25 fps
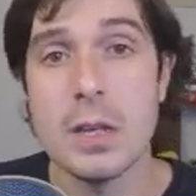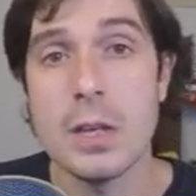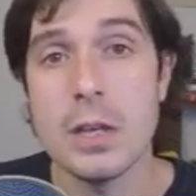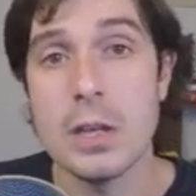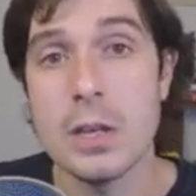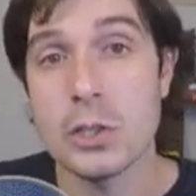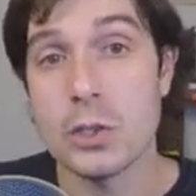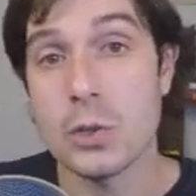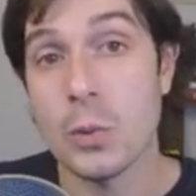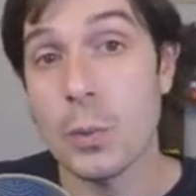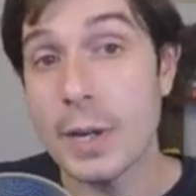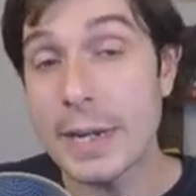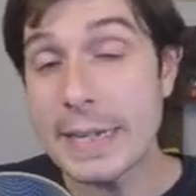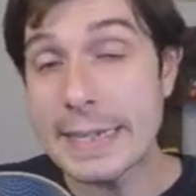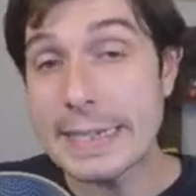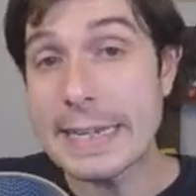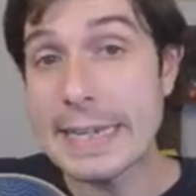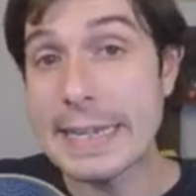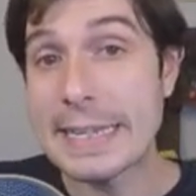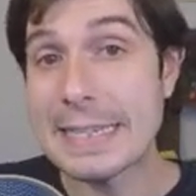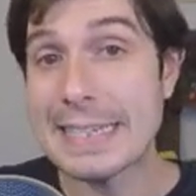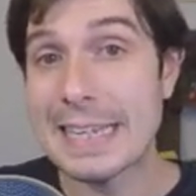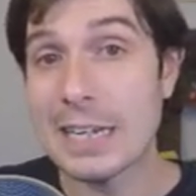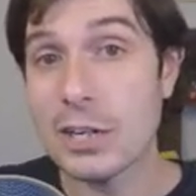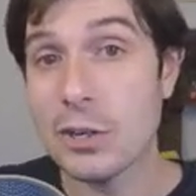So what I did
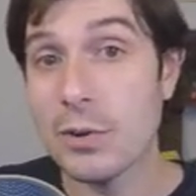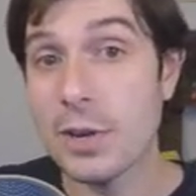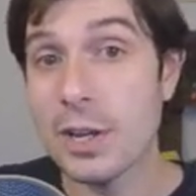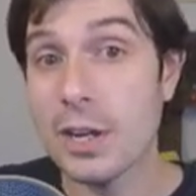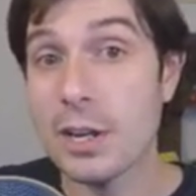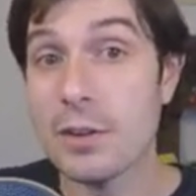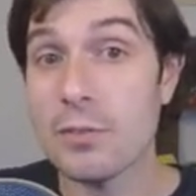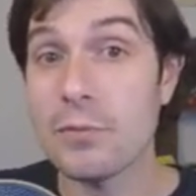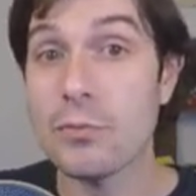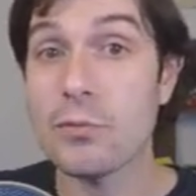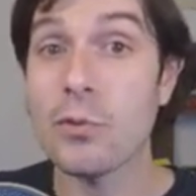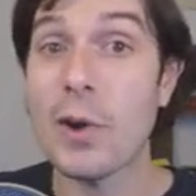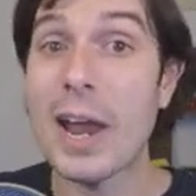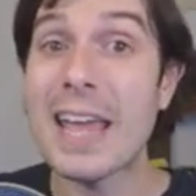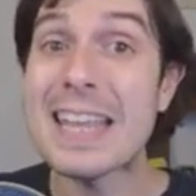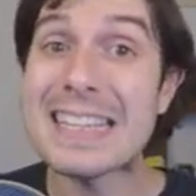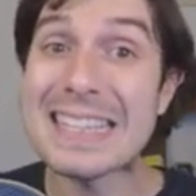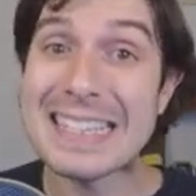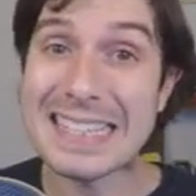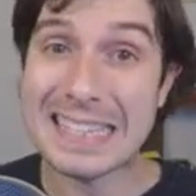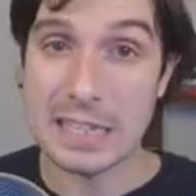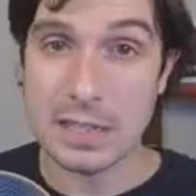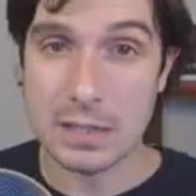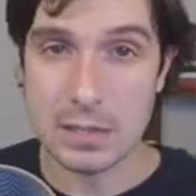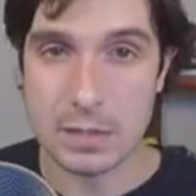is I created a friend
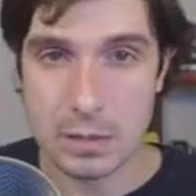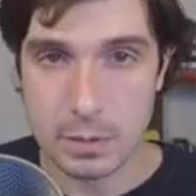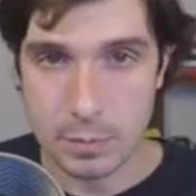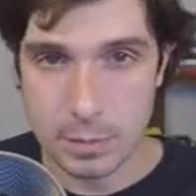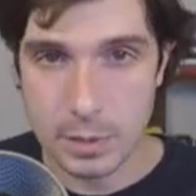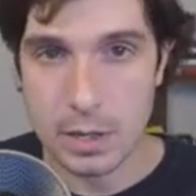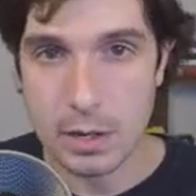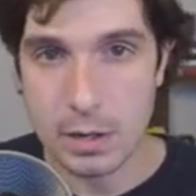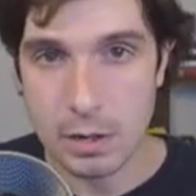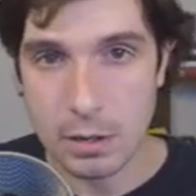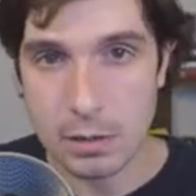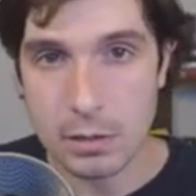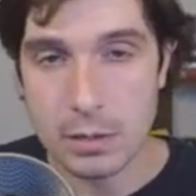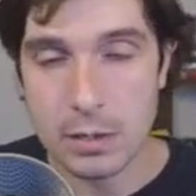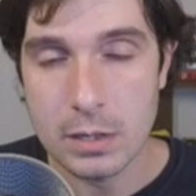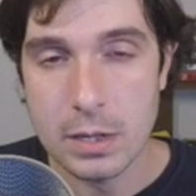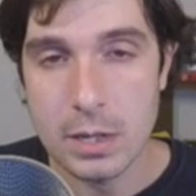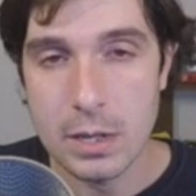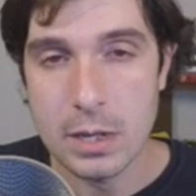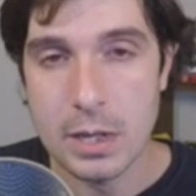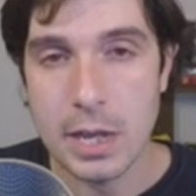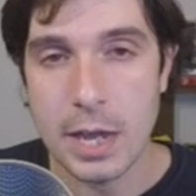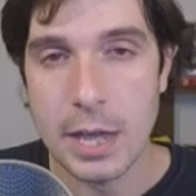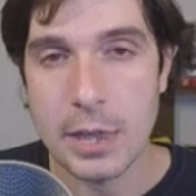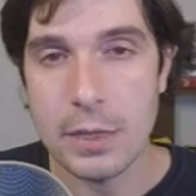system here,
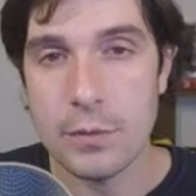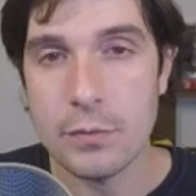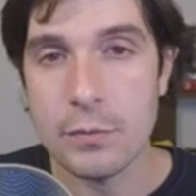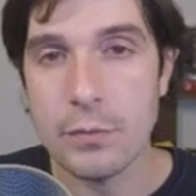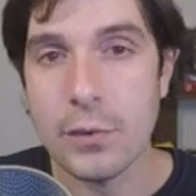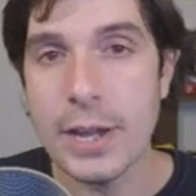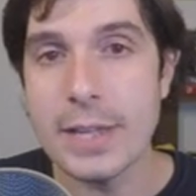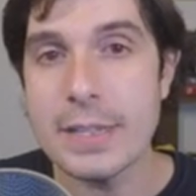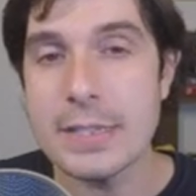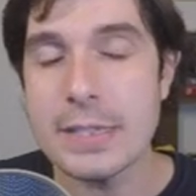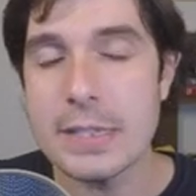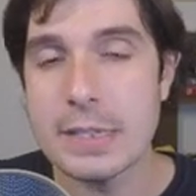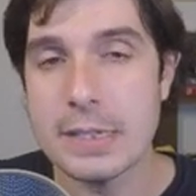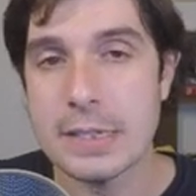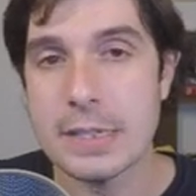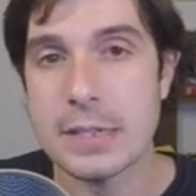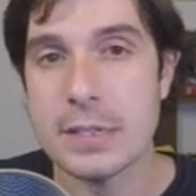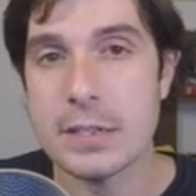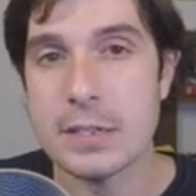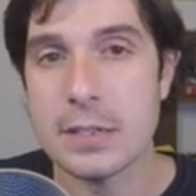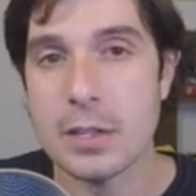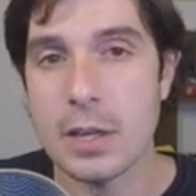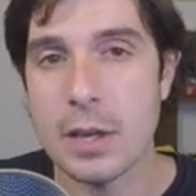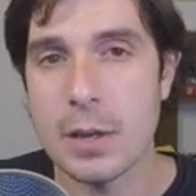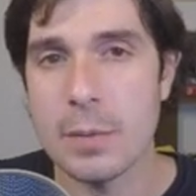and the friend
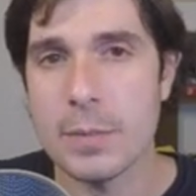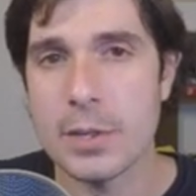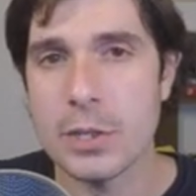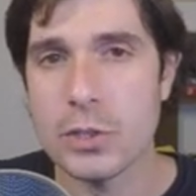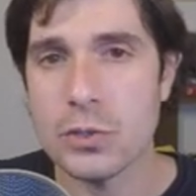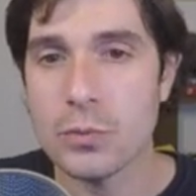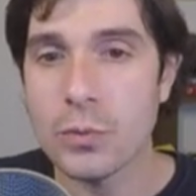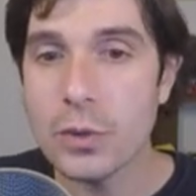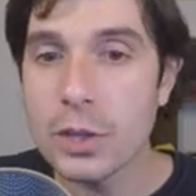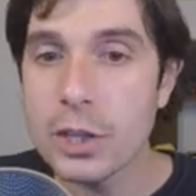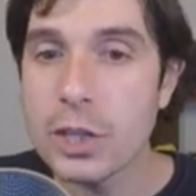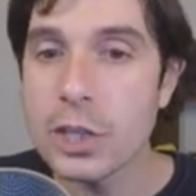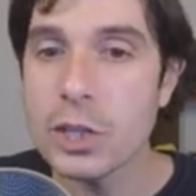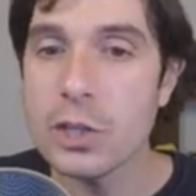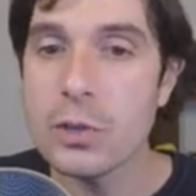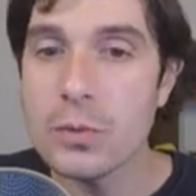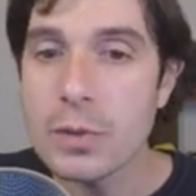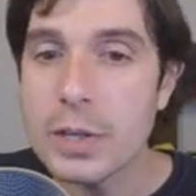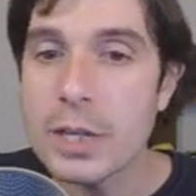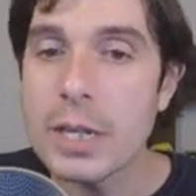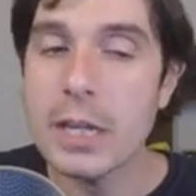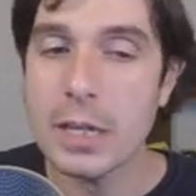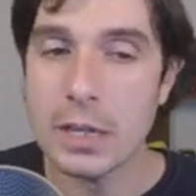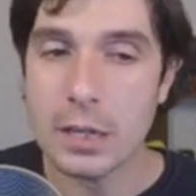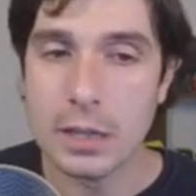system is really
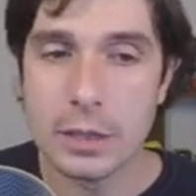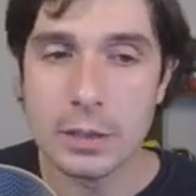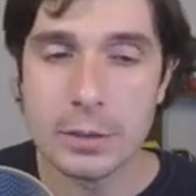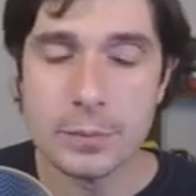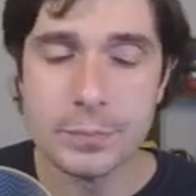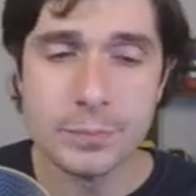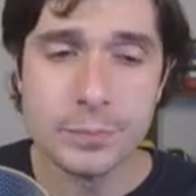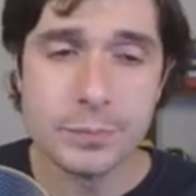unique.